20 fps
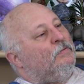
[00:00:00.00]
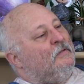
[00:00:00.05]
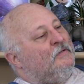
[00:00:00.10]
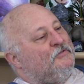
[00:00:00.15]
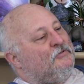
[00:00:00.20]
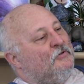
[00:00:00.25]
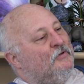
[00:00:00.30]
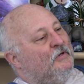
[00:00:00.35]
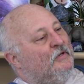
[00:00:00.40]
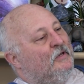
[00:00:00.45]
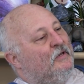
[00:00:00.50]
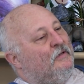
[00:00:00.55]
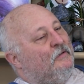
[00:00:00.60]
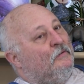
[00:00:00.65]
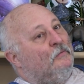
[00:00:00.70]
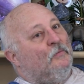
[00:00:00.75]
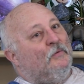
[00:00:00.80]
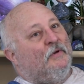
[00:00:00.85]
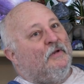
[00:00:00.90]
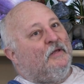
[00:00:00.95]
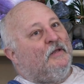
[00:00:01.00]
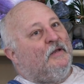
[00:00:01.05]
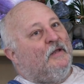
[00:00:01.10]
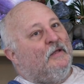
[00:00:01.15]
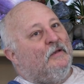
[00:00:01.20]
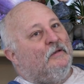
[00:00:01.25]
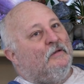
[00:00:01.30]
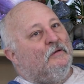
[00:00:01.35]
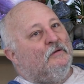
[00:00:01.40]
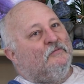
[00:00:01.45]
that's all I got. want to get
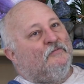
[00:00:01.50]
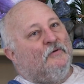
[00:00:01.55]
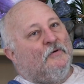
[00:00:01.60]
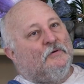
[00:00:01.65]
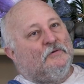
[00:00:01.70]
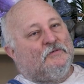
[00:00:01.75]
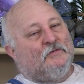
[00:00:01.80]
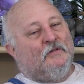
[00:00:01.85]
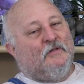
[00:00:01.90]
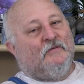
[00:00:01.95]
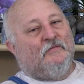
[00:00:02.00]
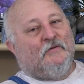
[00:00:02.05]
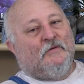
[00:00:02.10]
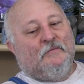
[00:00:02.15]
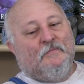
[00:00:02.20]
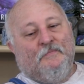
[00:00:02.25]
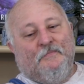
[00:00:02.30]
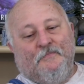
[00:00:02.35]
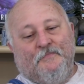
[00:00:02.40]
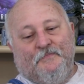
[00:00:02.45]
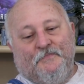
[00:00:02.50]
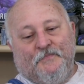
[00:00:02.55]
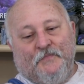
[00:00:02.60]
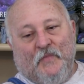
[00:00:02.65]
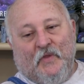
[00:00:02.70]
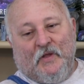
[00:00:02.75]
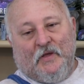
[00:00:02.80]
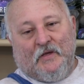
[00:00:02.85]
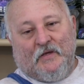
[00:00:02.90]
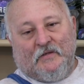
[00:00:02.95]
out of here, folks. Love you.
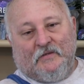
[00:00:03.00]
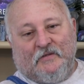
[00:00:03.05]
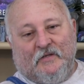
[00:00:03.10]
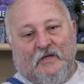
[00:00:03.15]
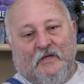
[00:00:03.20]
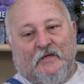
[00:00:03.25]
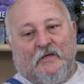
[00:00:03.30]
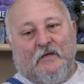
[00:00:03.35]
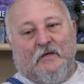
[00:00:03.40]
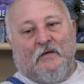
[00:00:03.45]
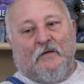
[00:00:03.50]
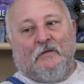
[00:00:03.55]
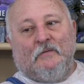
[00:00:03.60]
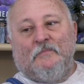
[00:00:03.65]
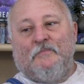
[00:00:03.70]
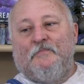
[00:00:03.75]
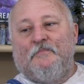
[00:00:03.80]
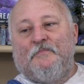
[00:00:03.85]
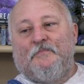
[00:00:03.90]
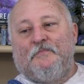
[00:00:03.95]
Uh, take care.